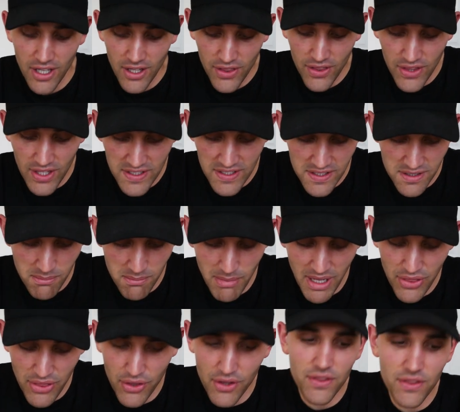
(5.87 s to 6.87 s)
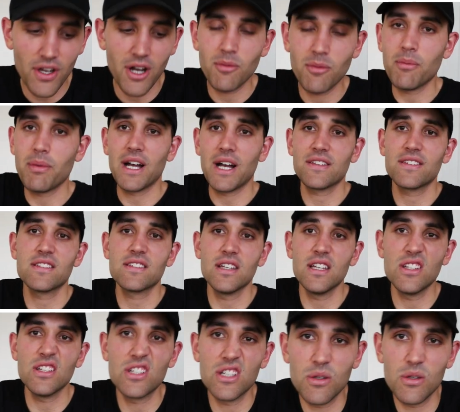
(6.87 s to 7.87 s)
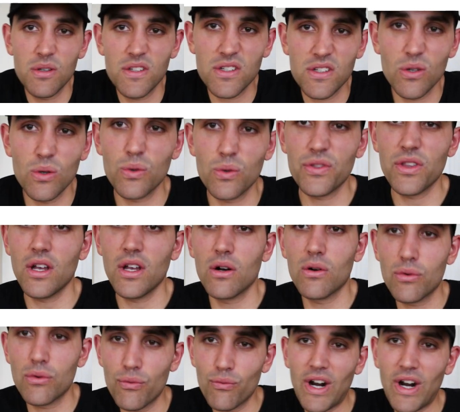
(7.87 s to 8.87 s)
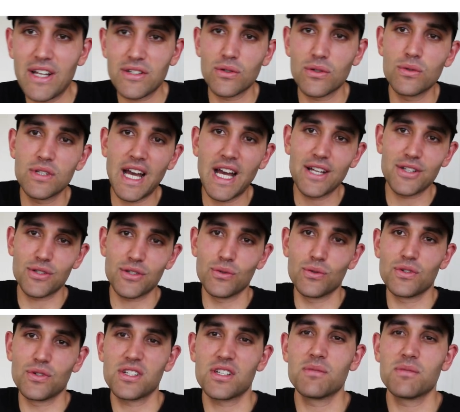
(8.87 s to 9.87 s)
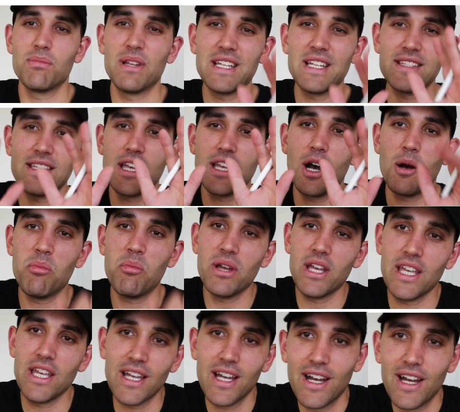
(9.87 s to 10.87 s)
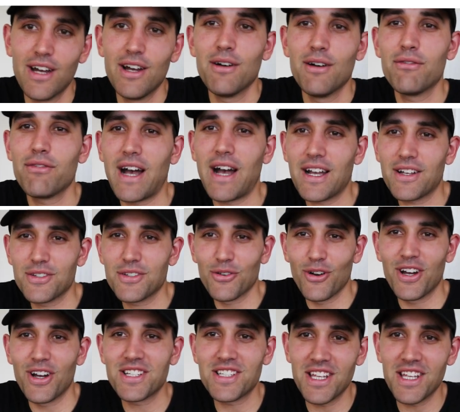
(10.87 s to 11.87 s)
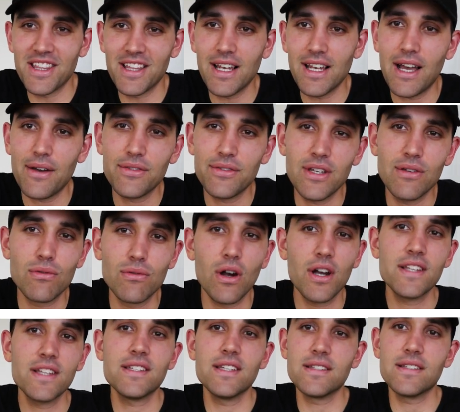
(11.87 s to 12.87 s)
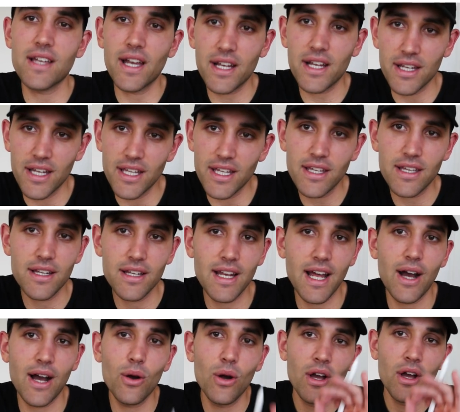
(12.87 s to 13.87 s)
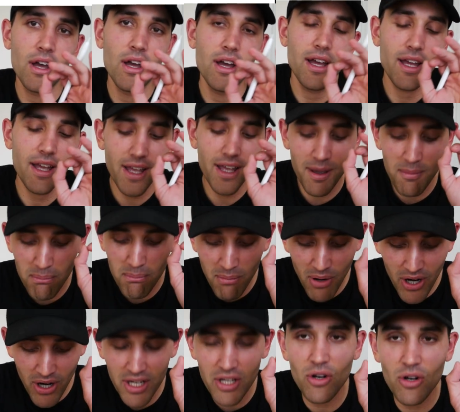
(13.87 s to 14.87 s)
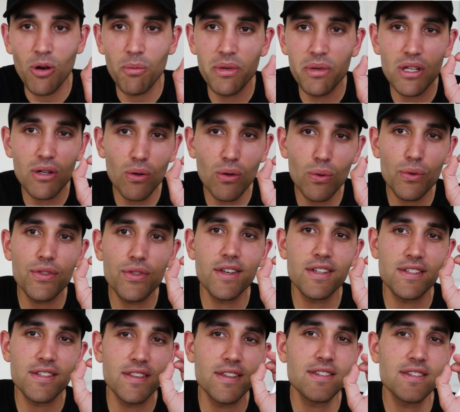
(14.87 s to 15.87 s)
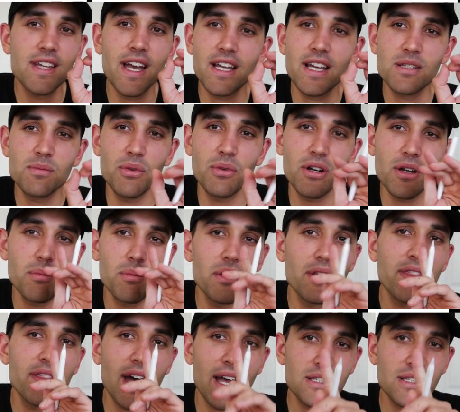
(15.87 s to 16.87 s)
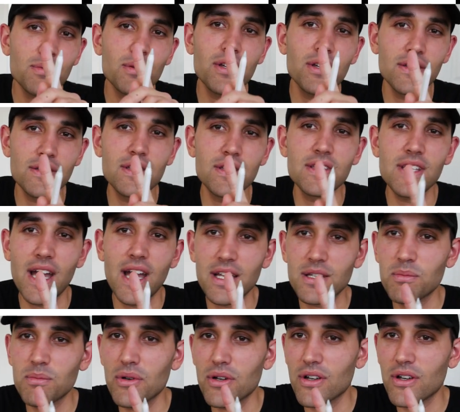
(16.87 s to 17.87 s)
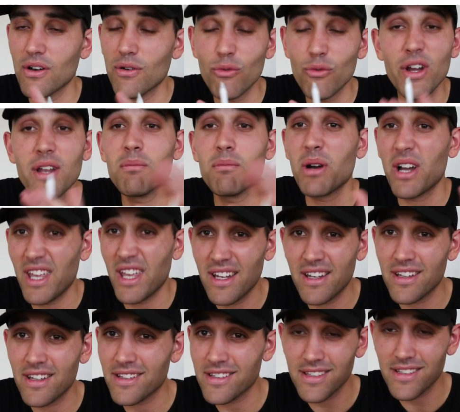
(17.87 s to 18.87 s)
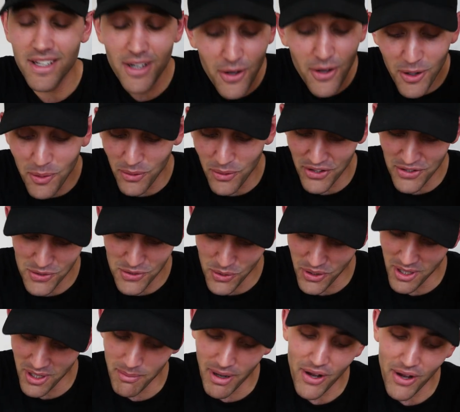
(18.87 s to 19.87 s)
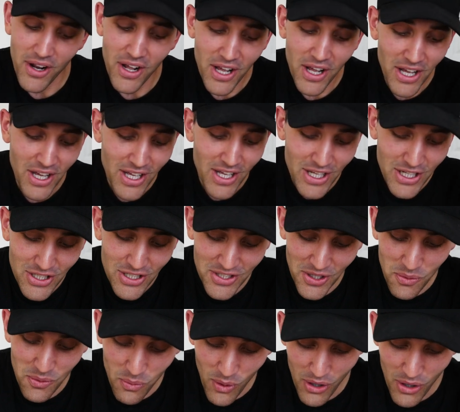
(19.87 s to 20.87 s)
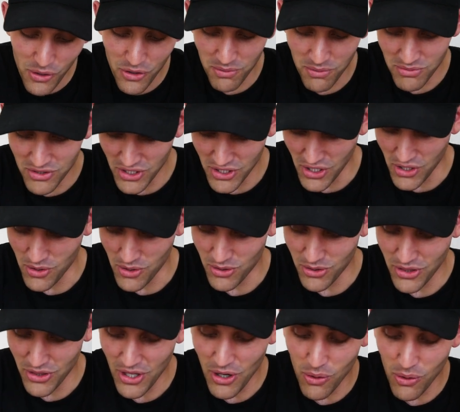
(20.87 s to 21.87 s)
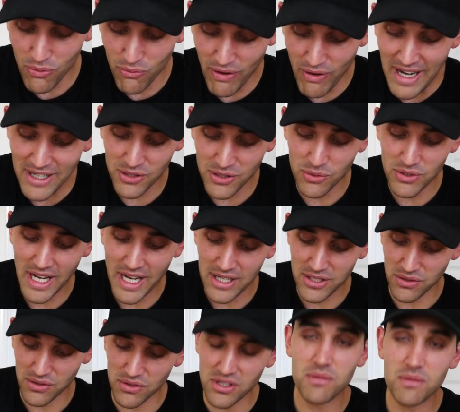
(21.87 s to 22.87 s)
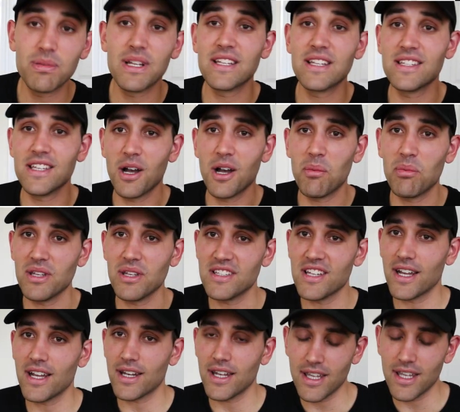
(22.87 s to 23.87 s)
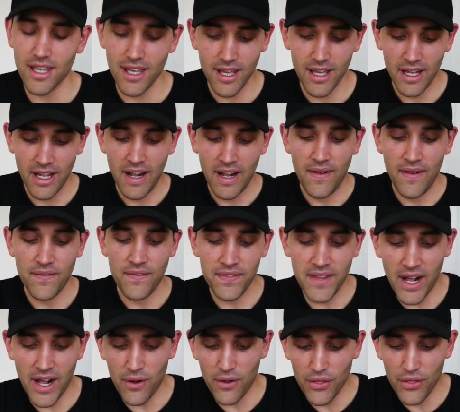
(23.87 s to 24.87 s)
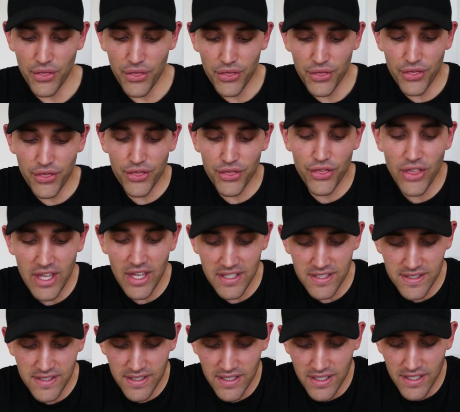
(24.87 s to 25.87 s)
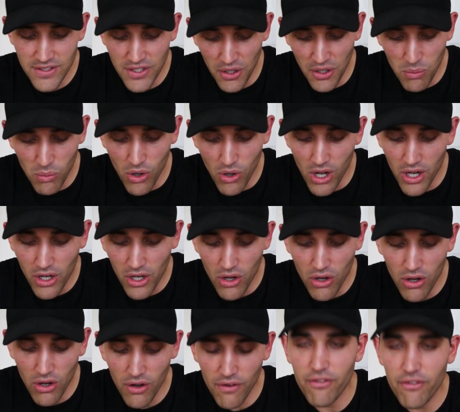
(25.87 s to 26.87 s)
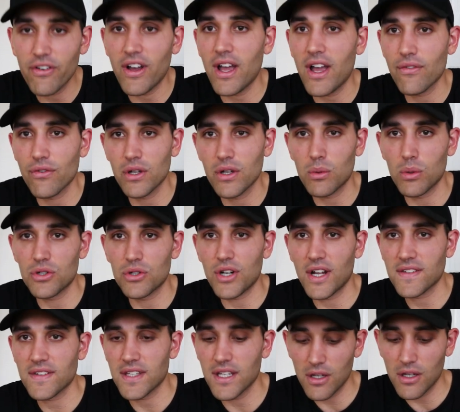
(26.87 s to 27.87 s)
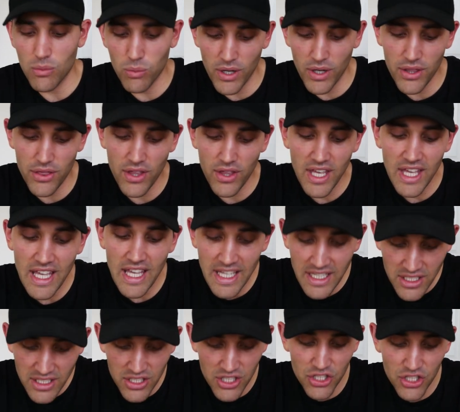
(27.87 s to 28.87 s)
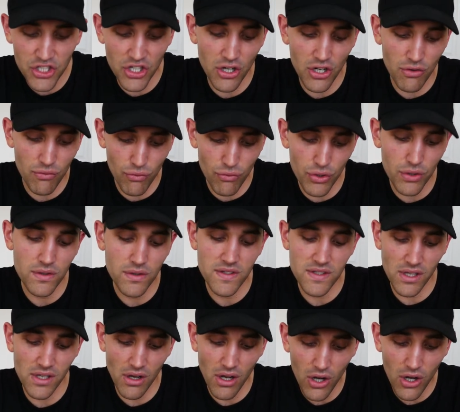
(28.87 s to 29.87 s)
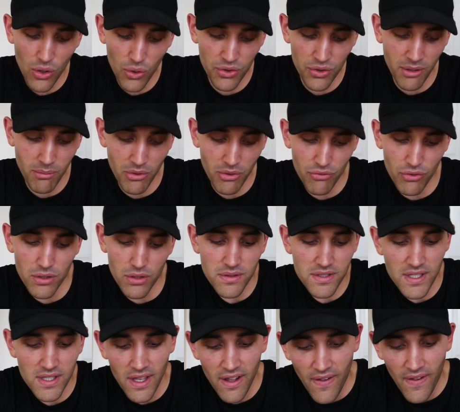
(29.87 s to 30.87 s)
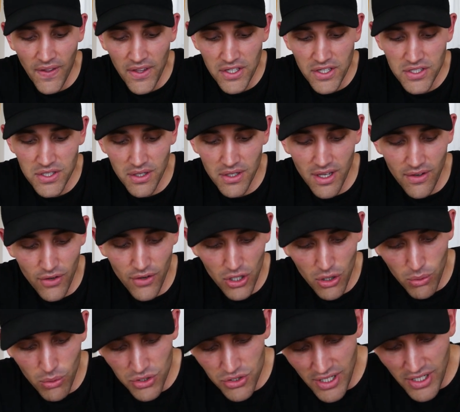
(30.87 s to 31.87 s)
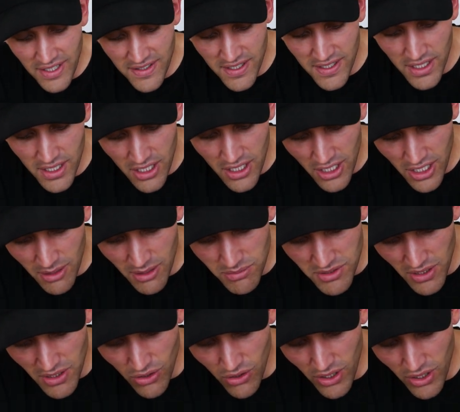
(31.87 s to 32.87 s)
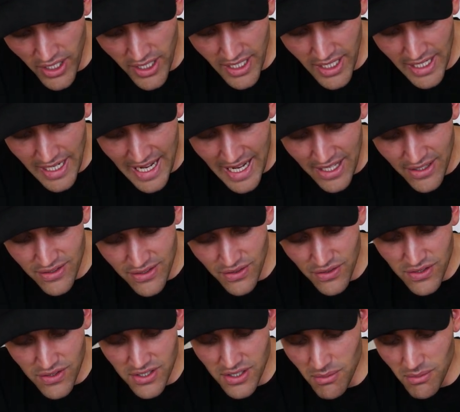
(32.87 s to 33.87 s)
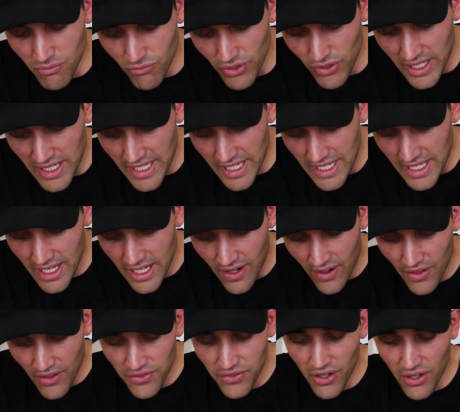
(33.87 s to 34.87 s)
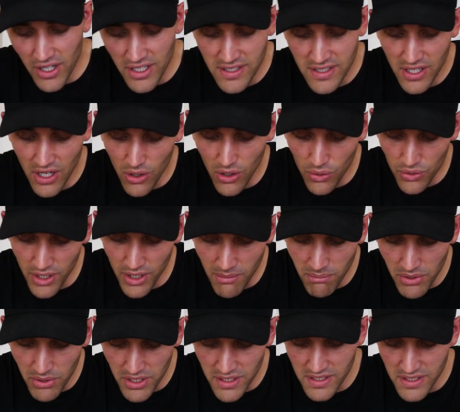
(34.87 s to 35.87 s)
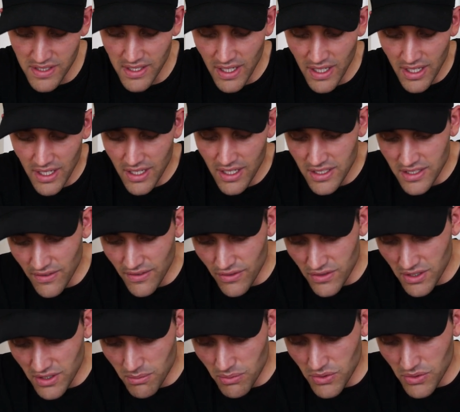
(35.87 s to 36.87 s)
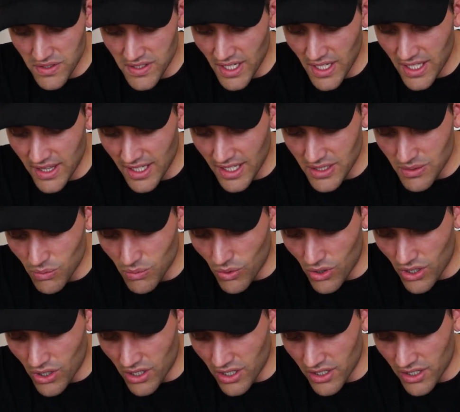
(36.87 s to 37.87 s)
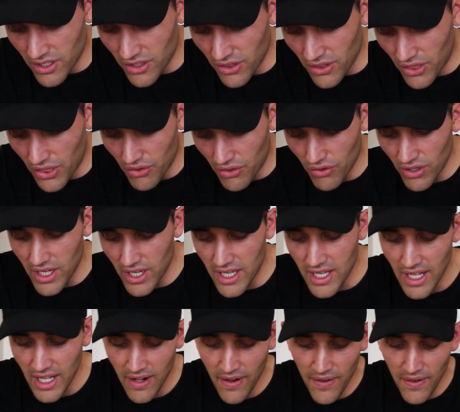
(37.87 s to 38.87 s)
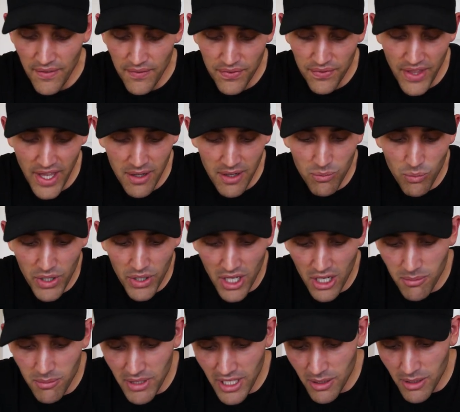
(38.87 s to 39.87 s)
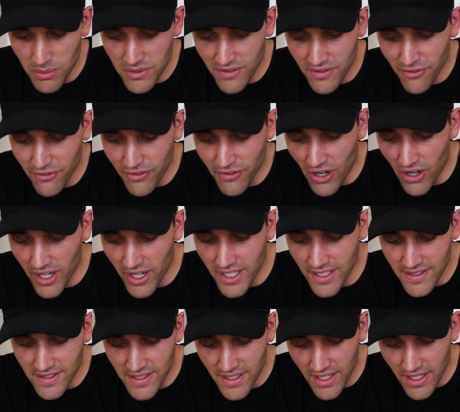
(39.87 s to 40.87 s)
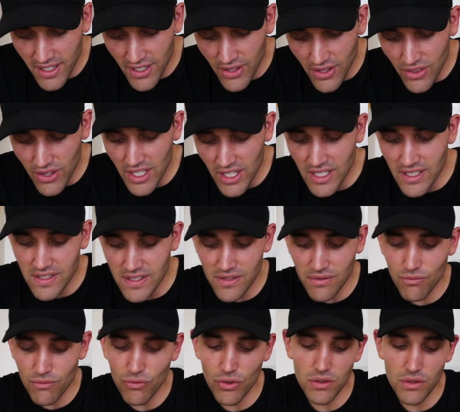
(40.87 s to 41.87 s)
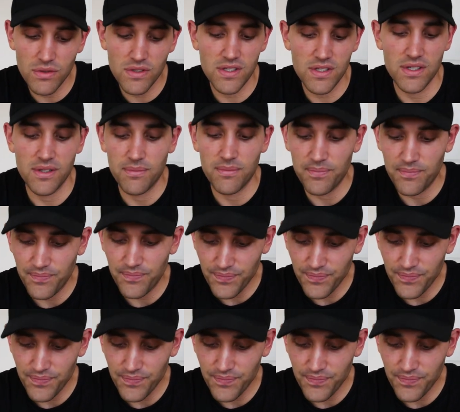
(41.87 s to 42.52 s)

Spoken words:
This method that I'm about to teach you is called the old Razzle, Dazzle, splitty-uppy, factorisy, the lefty-righty technique. Now, it might not be called this in the textbook, but that's because the textbook are written by idiots. They don't know what they're talking about. So welcome to the old Razzle, Dazzle, splitty-uppy technique. Now, this is going to work for every quadratic with integer roots, so whole number roots. So if our quadratic comes along and it lands on some really nice whole numbers, so for example say that's 1 and 3, then we're going to be able to find these roots.